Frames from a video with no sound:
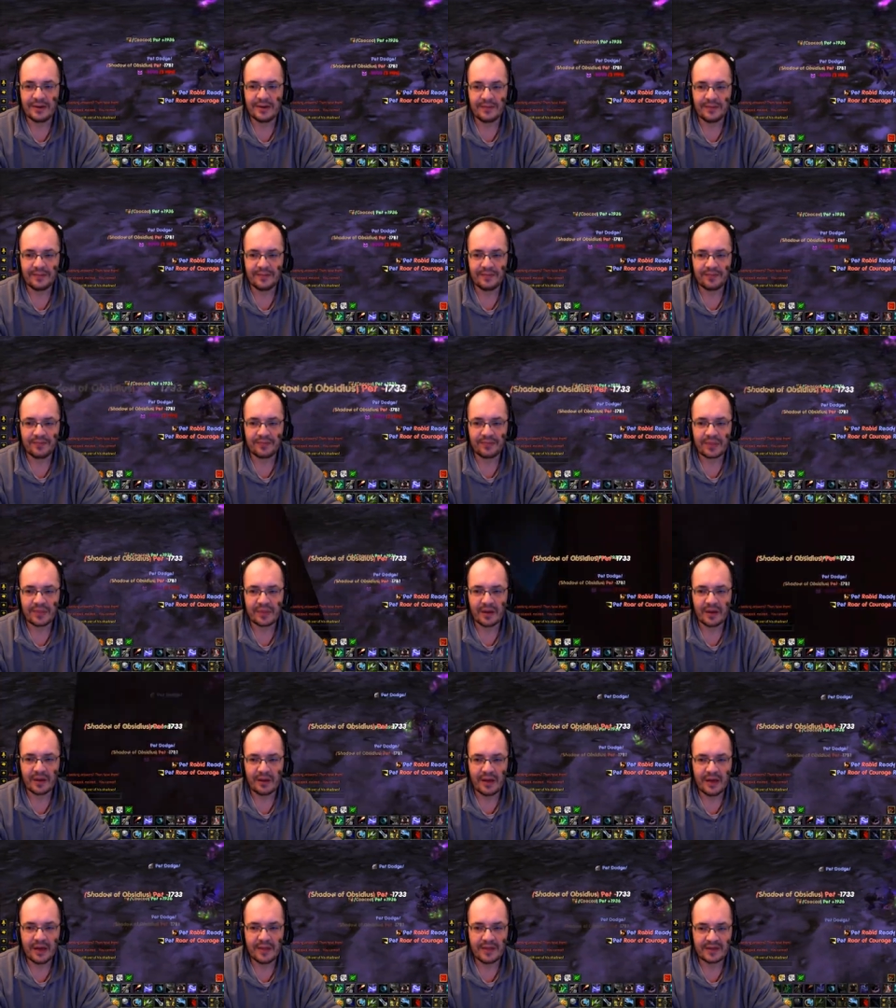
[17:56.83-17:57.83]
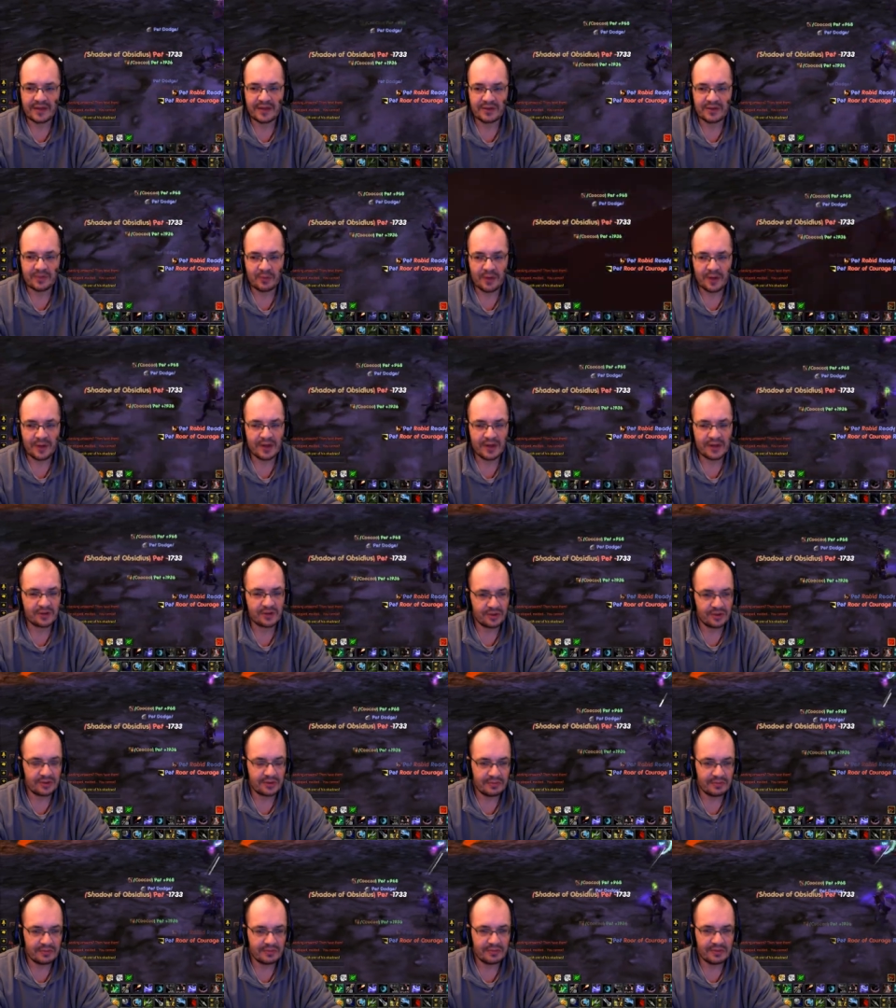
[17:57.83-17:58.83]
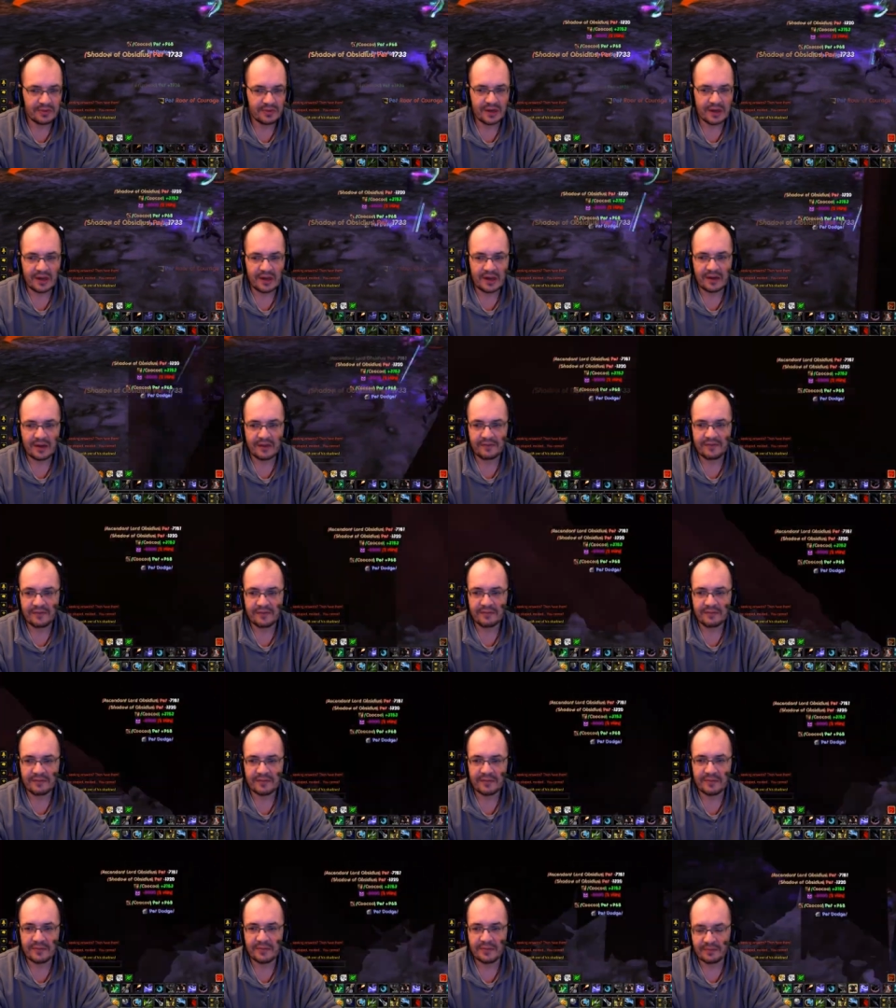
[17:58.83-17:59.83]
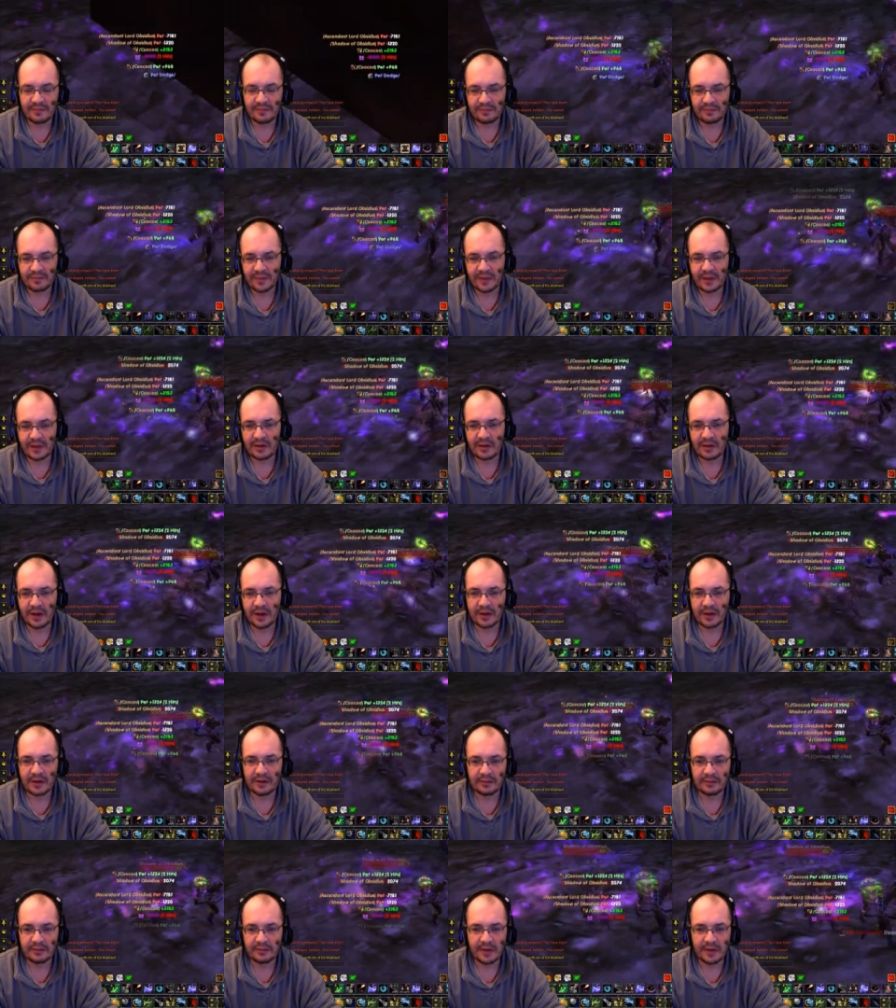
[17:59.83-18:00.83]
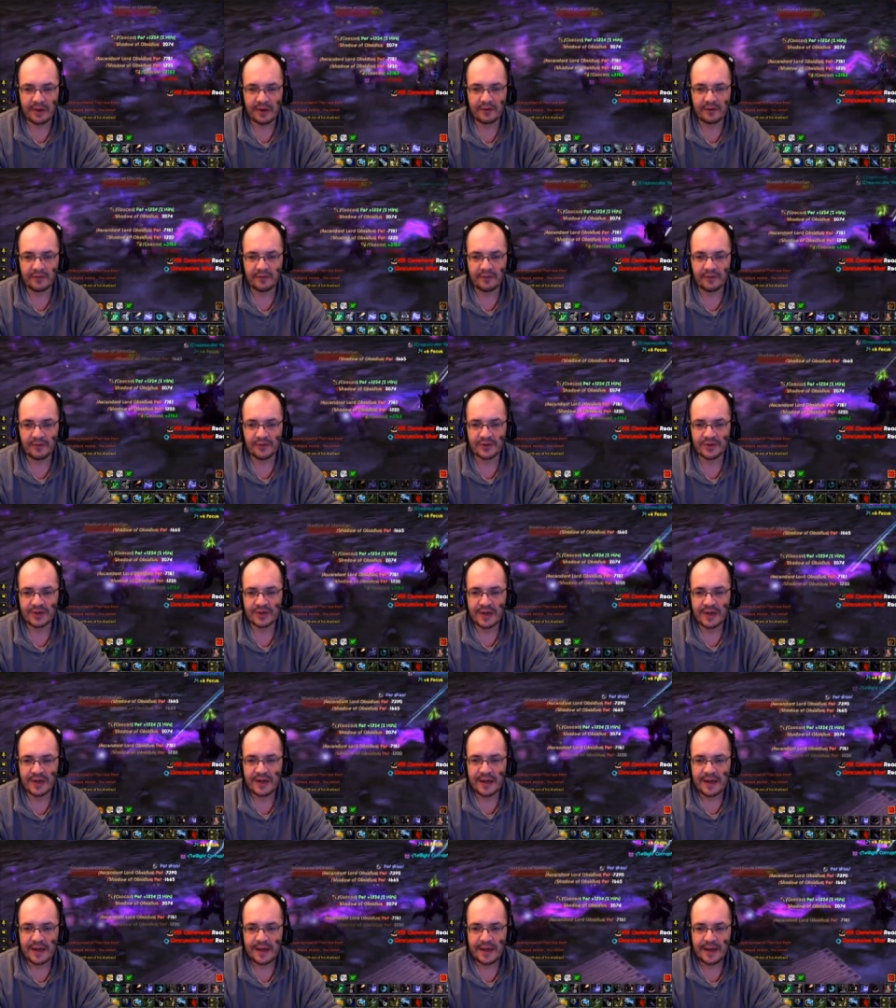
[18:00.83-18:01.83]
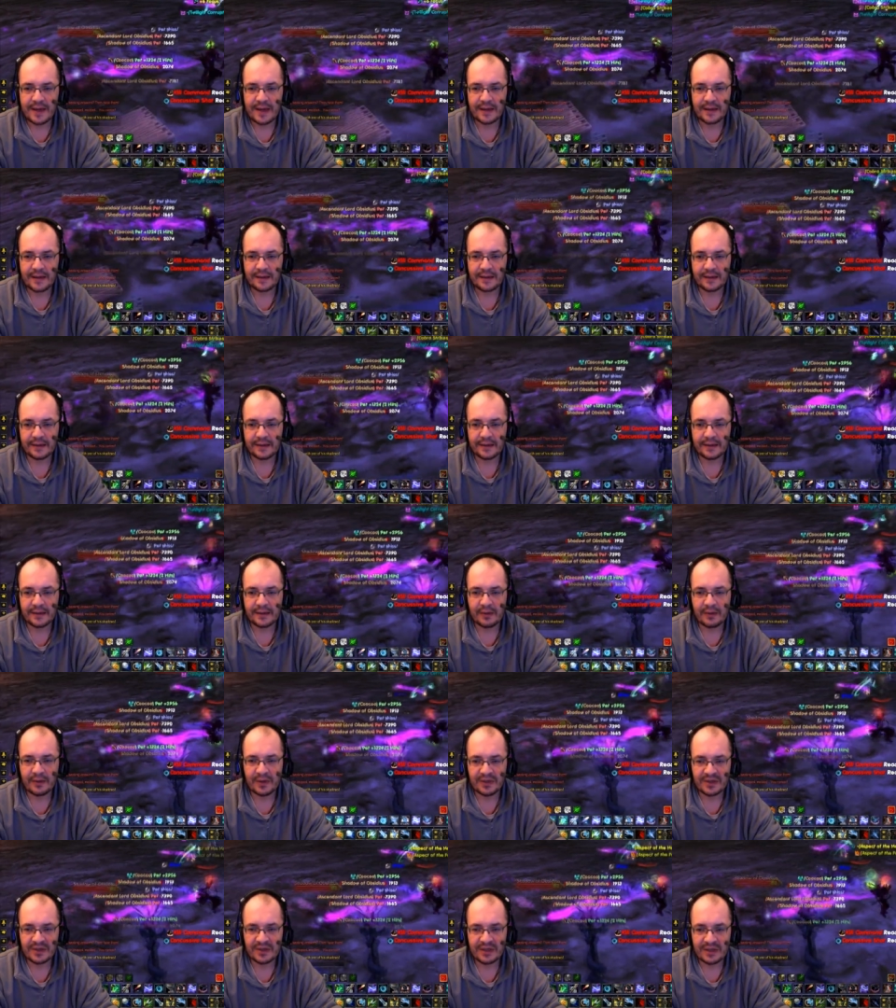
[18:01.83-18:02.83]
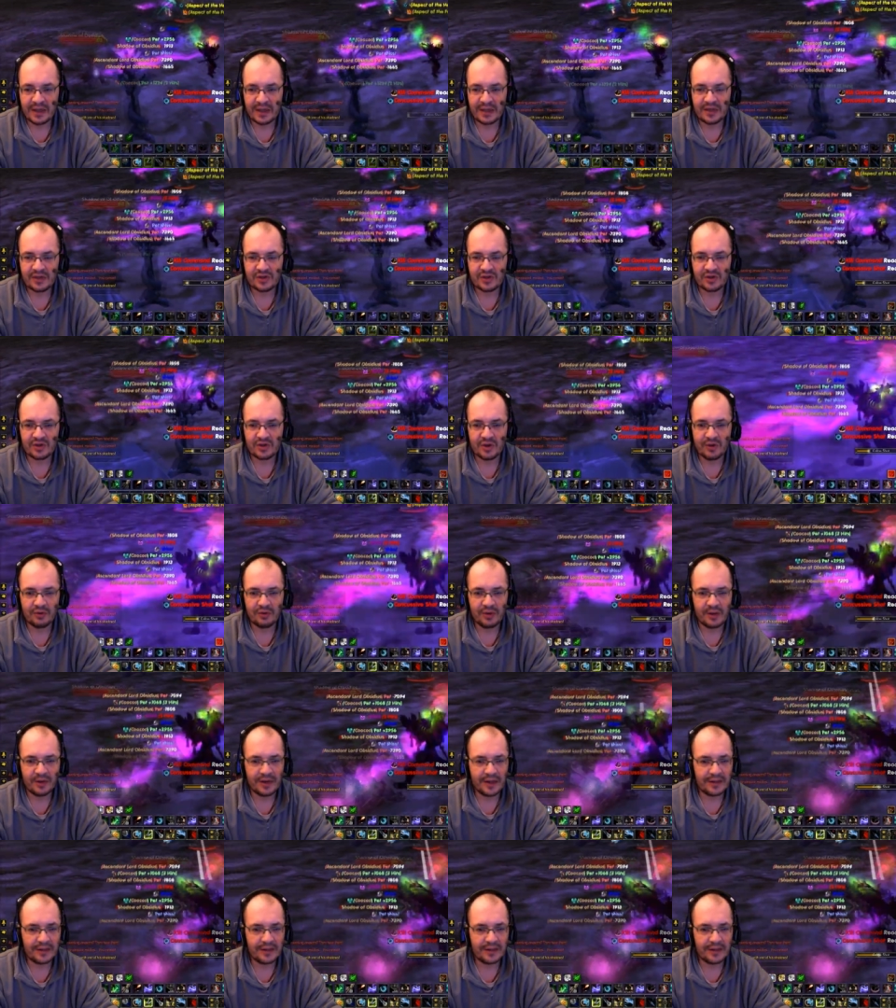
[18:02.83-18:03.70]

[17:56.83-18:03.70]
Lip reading: And that's the one that's got the life going down, of course. And once again, he's going to